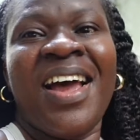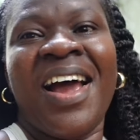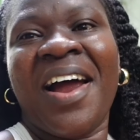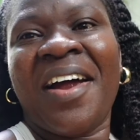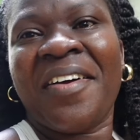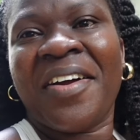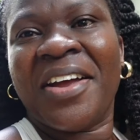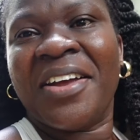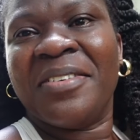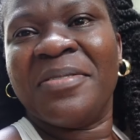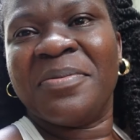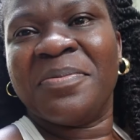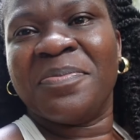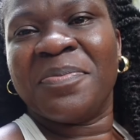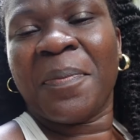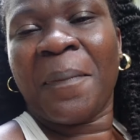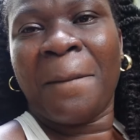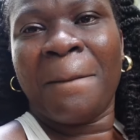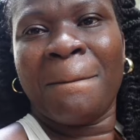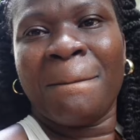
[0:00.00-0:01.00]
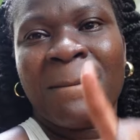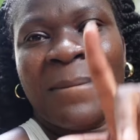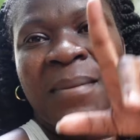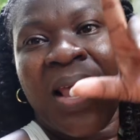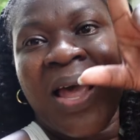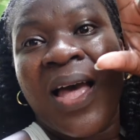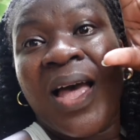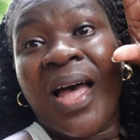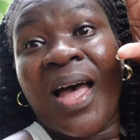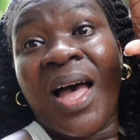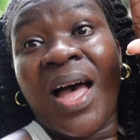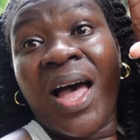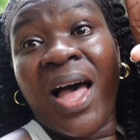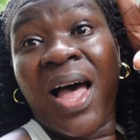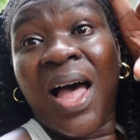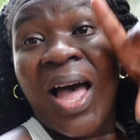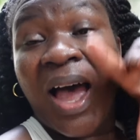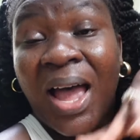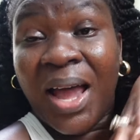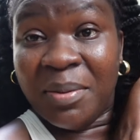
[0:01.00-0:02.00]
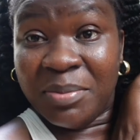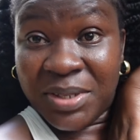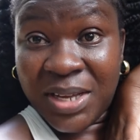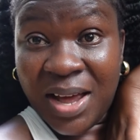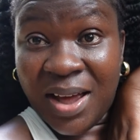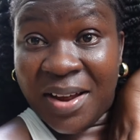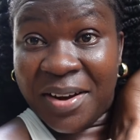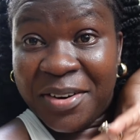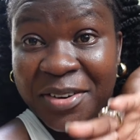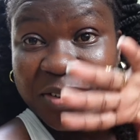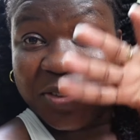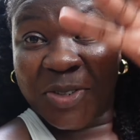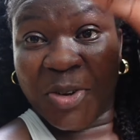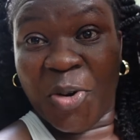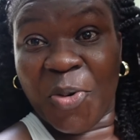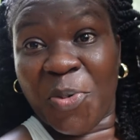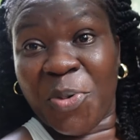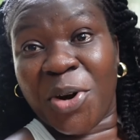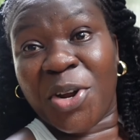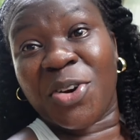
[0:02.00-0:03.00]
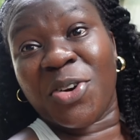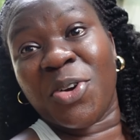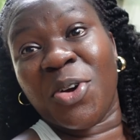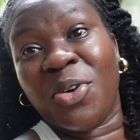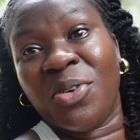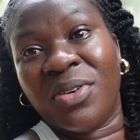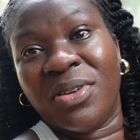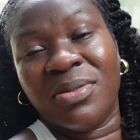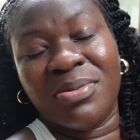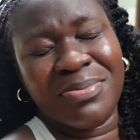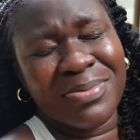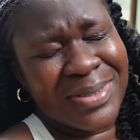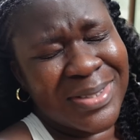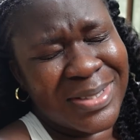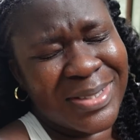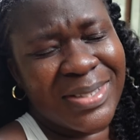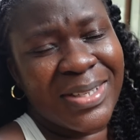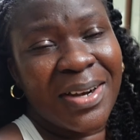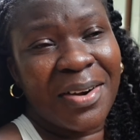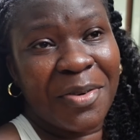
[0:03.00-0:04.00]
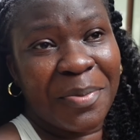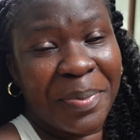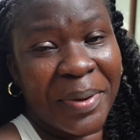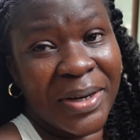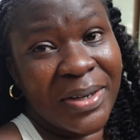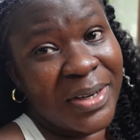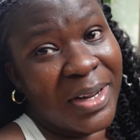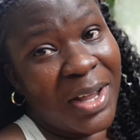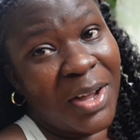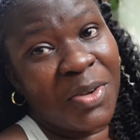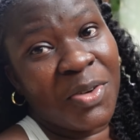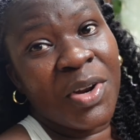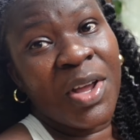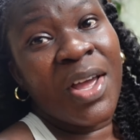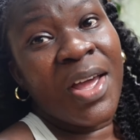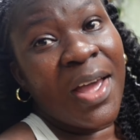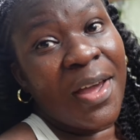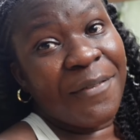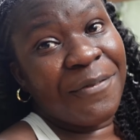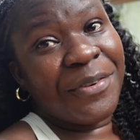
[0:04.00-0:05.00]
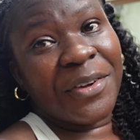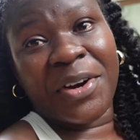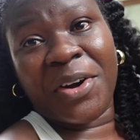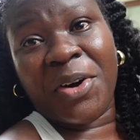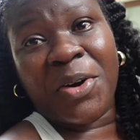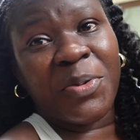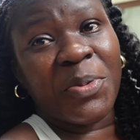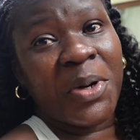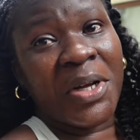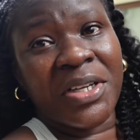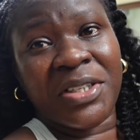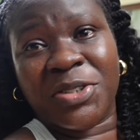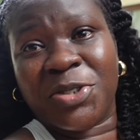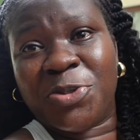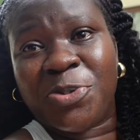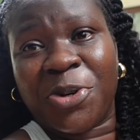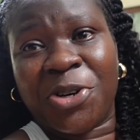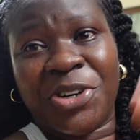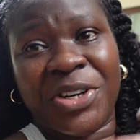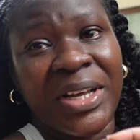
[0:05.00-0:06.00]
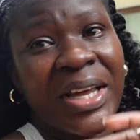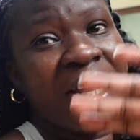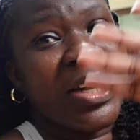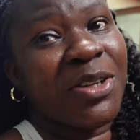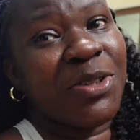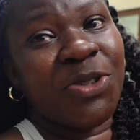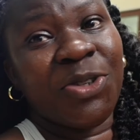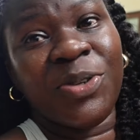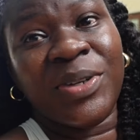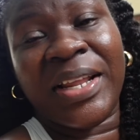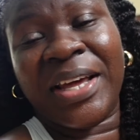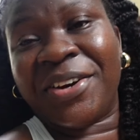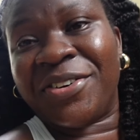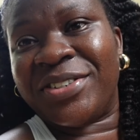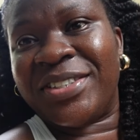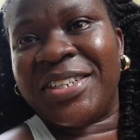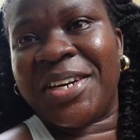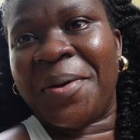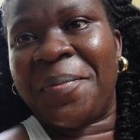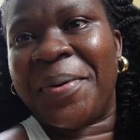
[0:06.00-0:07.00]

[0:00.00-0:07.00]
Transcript: All right. I'm tired, so we're going to go sit our butt down and figure out what else we're going to get into later today.